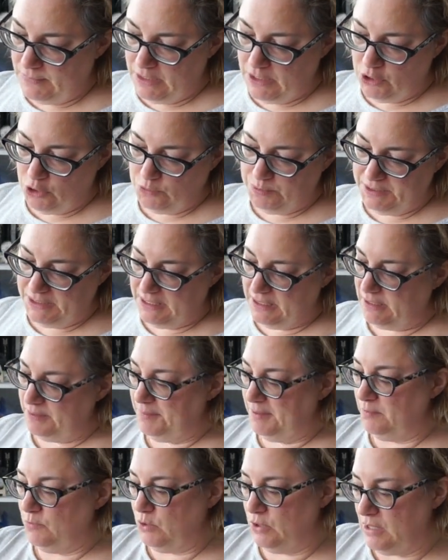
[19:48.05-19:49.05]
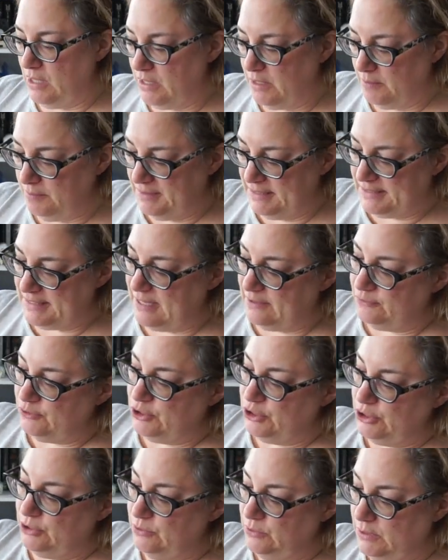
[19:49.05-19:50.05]
I hope to get a bit more caught up this
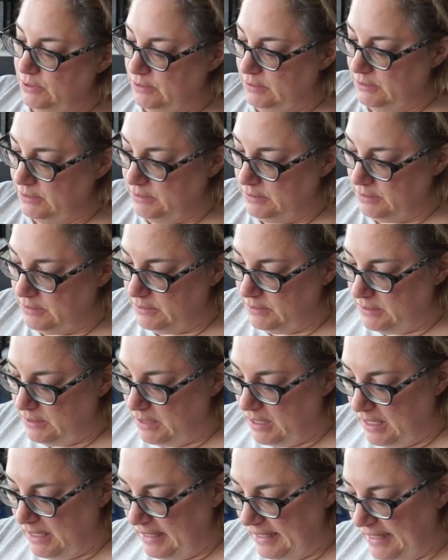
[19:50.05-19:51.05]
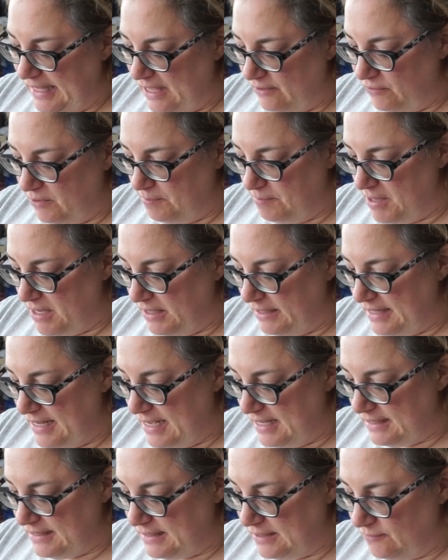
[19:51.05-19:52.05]
afternoon. I like having
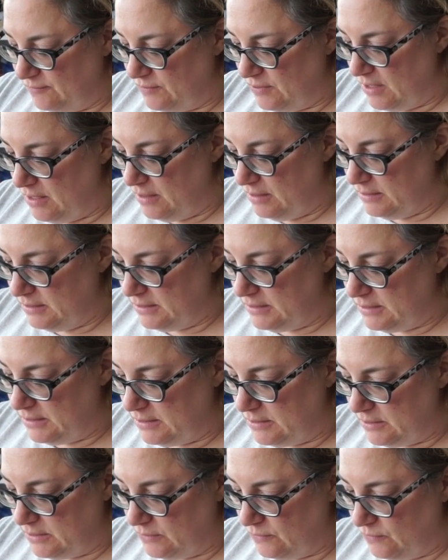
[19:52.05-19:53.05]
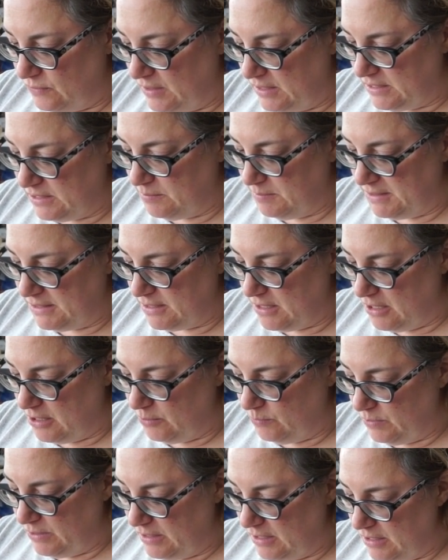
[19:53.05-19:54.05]
podcasts and vlogs, Flossmas
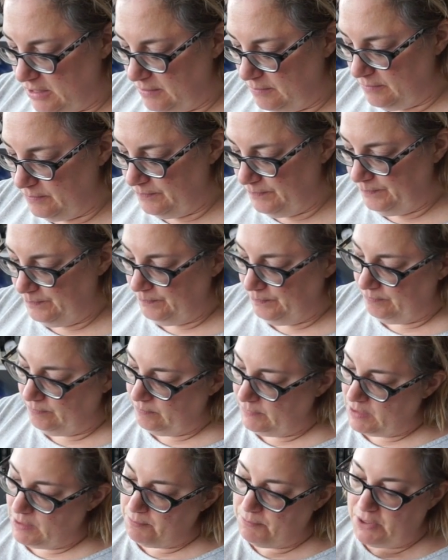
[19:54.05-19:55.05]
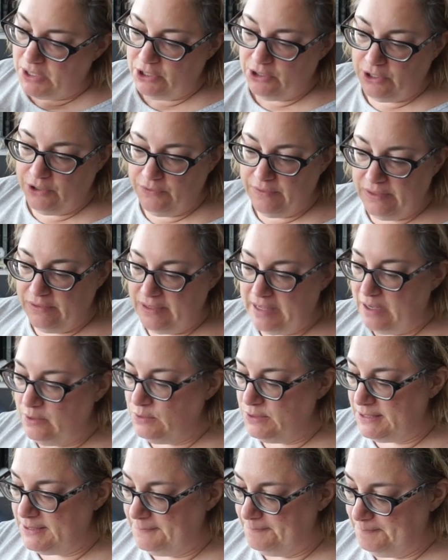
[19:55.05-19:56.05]
on when I'm puttering around the
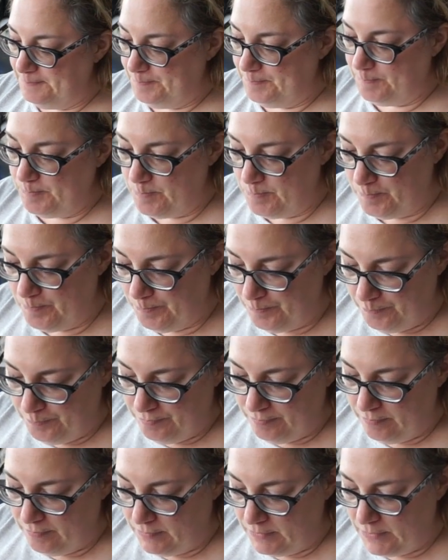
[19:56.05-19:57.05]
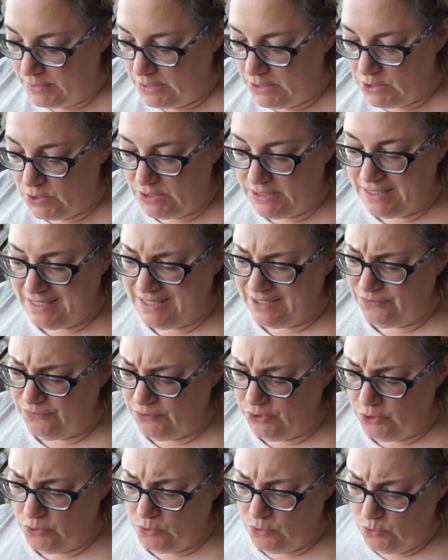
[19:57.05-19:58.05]
house. So I did get a
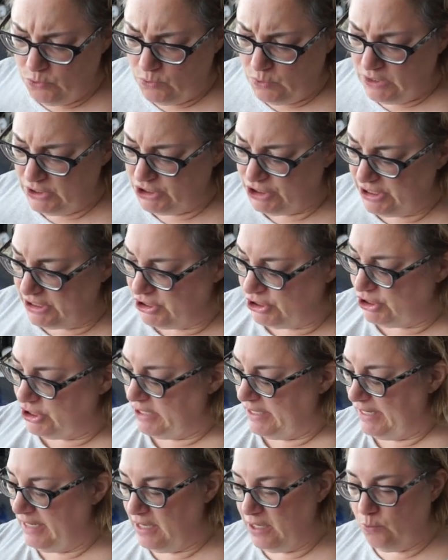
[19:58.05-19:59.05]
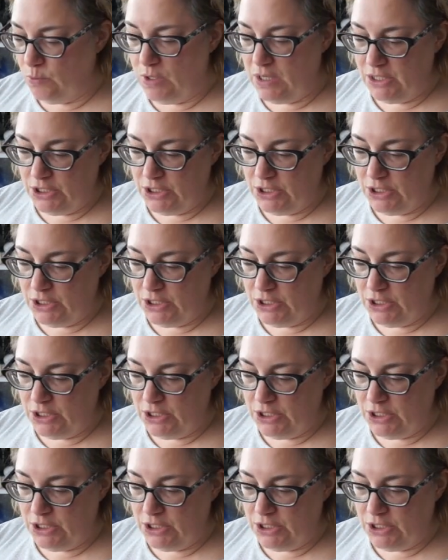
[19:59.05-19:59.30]
few watched yesterday. I